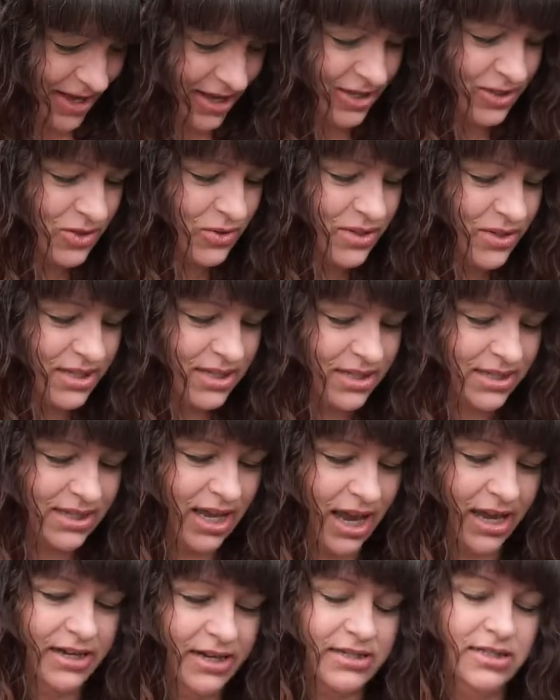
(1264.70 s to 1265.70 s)
so this is
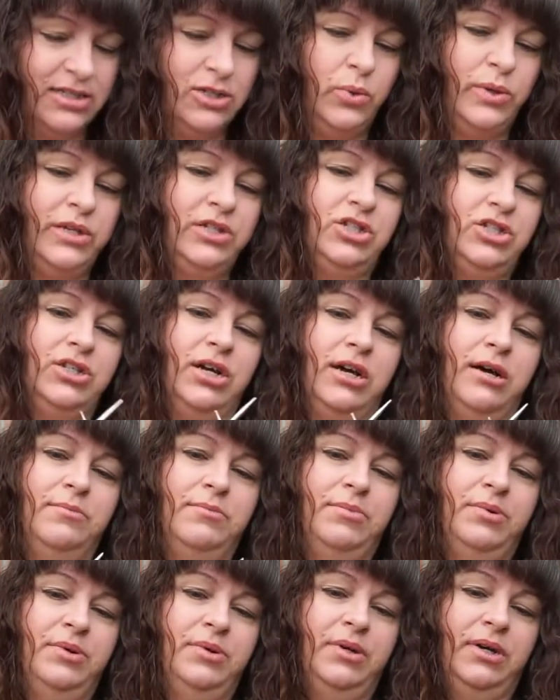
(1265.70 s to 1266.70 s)
kind of squinched up,
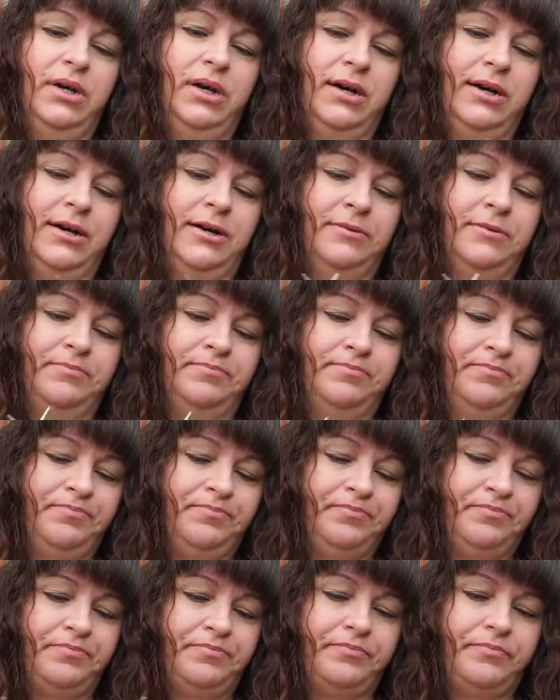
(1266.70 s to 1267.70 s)

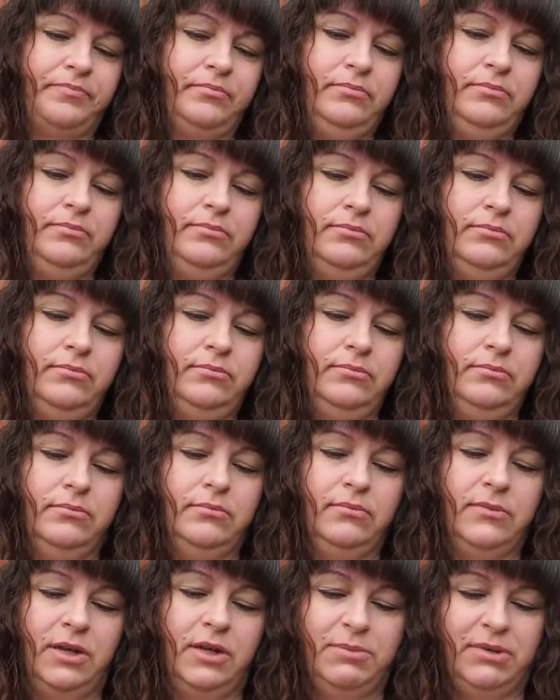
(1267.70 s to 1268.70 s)

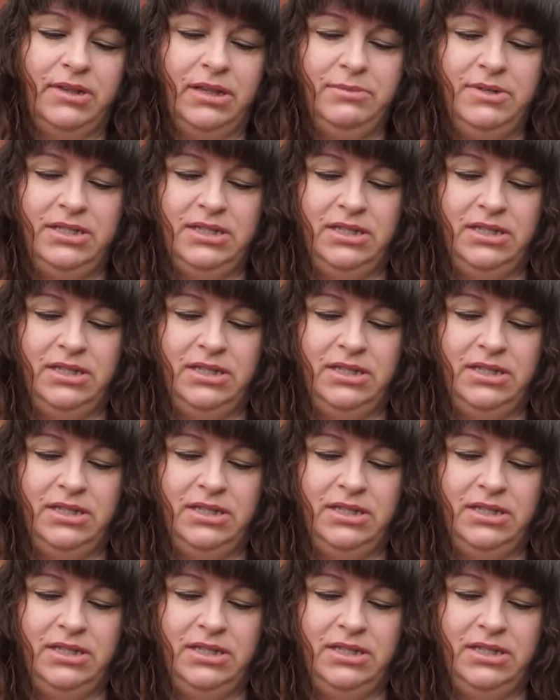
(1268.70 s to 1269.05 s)
but let me